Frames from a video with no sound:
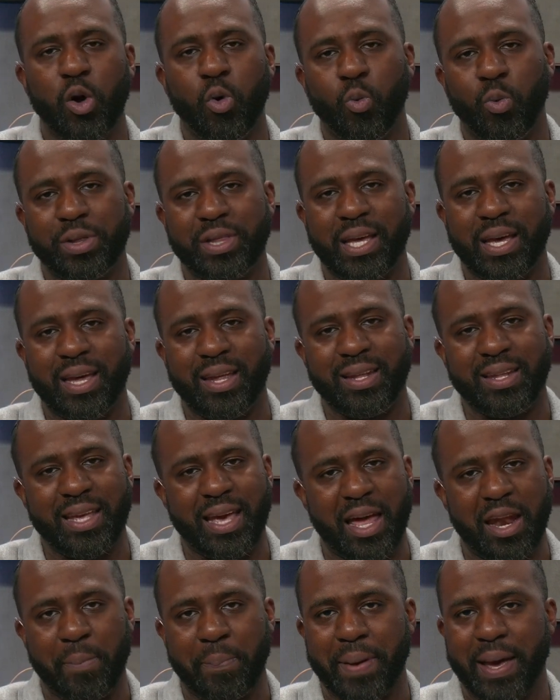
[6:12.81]
when the
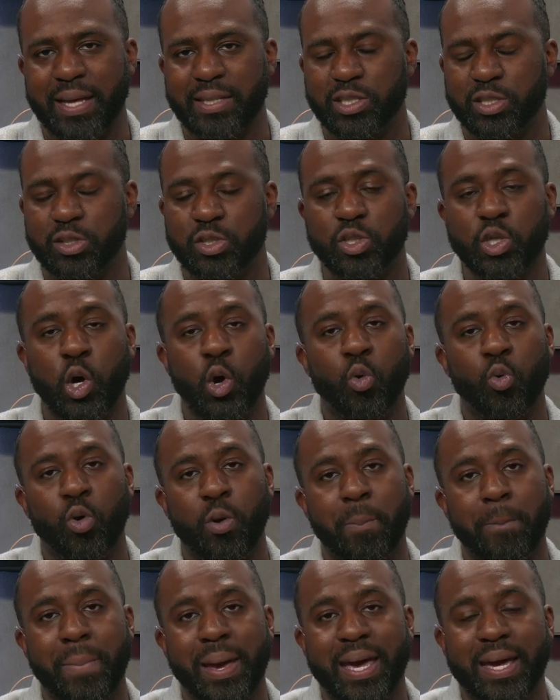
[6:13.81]
Indiana Pacers were
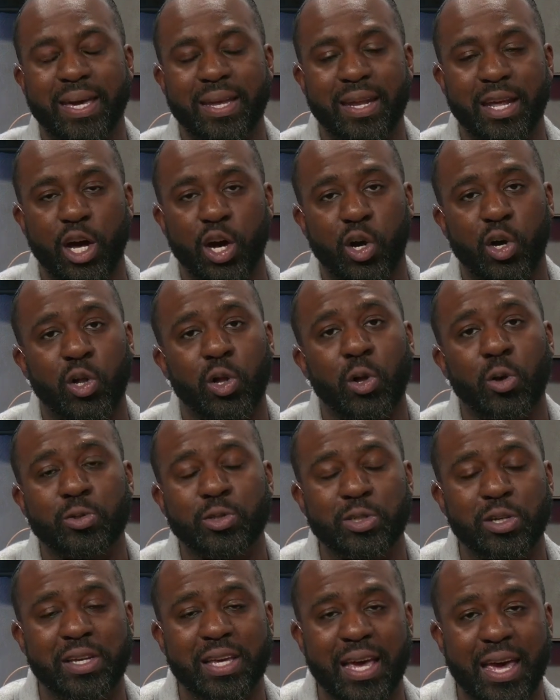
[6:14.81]
making it a
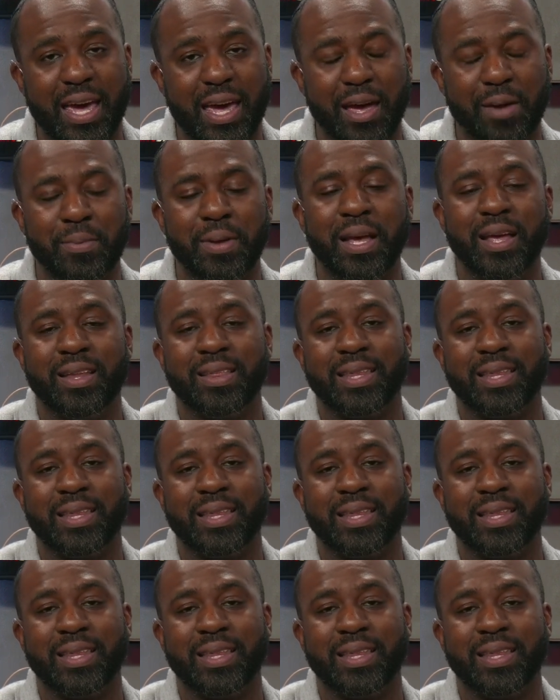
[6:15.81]
closer game